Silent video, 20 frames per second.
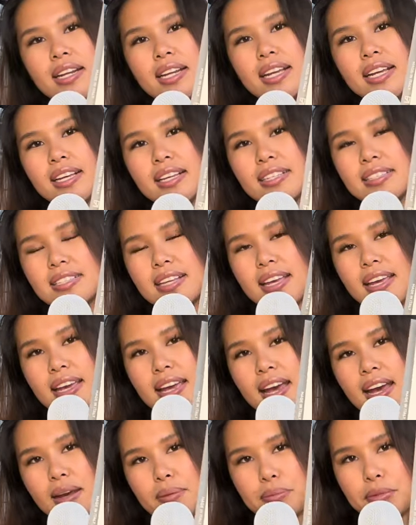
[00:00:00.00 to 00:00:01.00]
is a
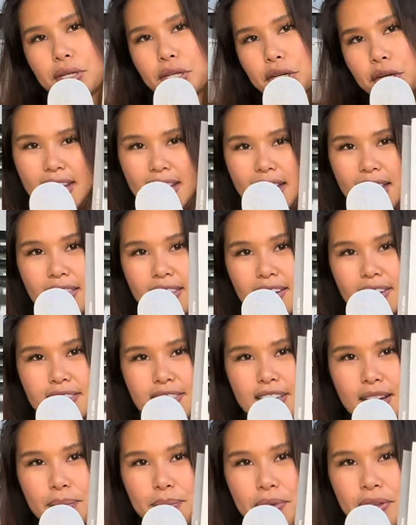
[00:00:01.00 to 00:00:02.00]
hamburger, and then on
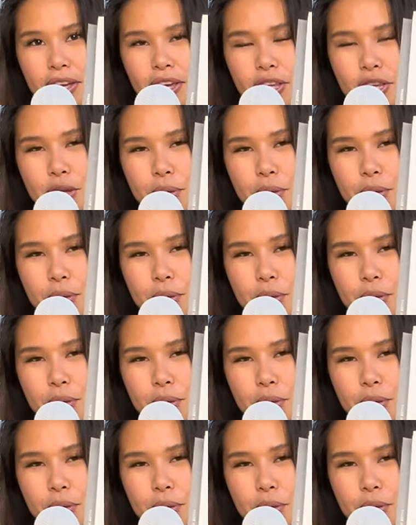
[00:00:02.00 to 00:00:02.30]
top of that you